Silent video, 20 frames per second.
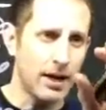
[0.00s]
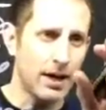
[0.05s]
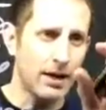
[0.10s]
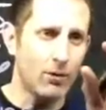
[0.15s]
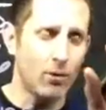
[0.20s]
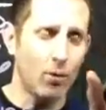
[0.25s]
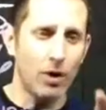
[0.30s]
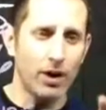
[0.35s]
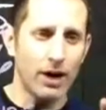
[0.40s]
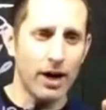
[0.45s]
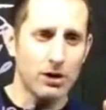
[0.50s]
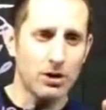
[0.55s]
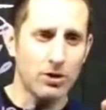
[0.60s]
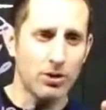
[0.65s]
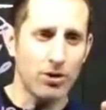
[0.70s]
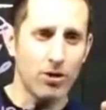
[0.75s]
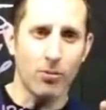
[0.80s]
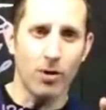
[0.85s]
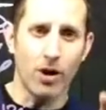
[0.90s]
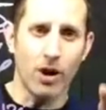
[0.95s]
And what I do
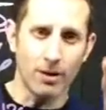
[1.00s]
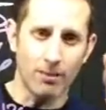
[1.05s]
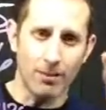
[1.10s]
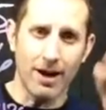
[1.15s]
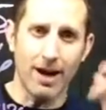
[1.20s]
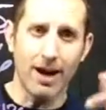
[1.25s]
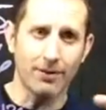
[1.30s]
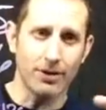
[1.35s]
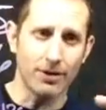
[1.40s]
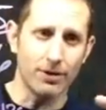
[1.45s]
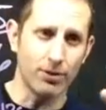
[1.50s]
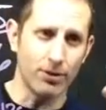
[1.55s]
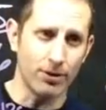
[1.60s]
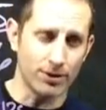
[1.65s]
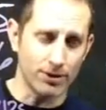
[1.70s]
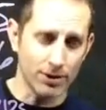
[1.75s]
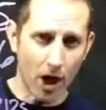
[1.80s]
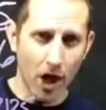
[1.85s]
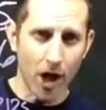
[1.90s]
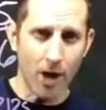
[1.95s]
to the bottom, I have to do to the
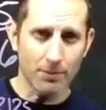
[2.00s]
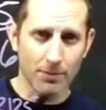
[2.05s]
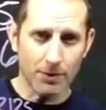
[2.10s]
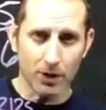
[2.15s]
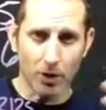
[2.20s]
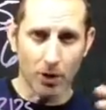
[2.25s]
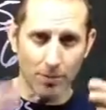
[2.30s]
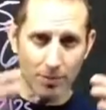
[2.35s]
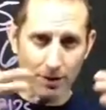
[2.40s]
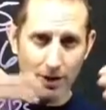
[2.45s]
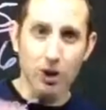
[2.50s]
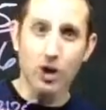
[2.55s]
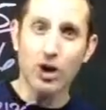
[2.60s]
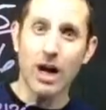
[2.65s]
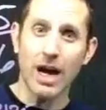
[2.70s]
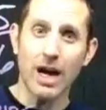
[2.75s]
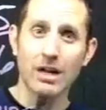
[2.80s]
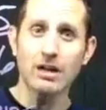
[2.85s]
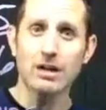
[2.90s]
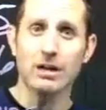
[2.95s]
top. So I'm going to
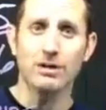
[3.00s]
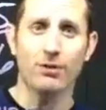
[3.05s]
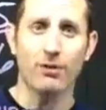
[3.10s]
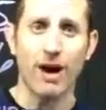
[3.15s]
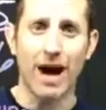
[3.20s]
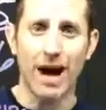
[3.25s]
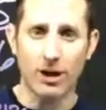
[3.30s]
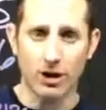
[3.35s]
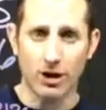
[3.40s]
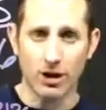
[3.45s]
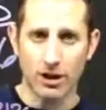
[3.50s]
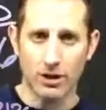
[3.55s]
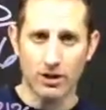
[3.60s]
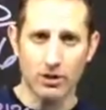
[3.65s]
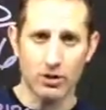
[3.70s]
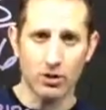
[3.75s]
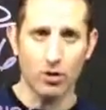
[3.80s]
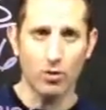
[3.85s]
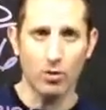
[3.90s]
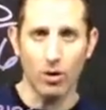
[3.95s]
change this fraction
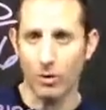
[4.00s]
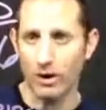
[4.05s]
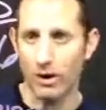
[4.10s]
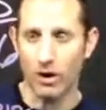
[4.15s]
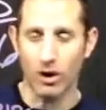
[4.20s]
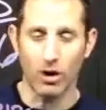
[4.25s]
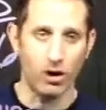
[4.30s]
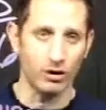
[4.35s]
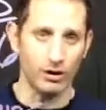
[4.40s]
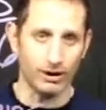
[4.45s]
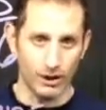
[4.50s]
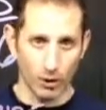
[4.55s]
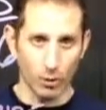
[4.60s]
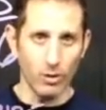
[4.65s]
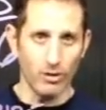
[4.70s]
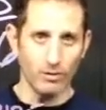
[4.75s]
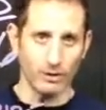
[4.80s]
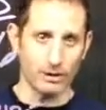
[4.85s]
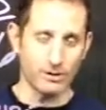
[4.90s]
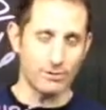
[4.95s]
into what we call an
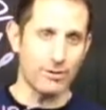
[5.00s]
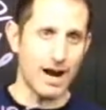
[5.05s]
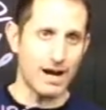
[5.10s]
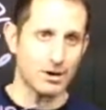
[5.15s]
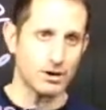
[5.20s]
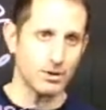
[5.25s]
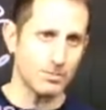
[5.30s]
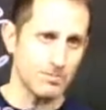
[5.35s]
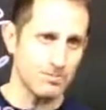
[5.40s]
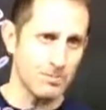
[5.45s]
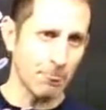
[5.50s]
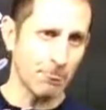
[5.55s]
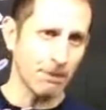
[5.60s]
equivalent fraction.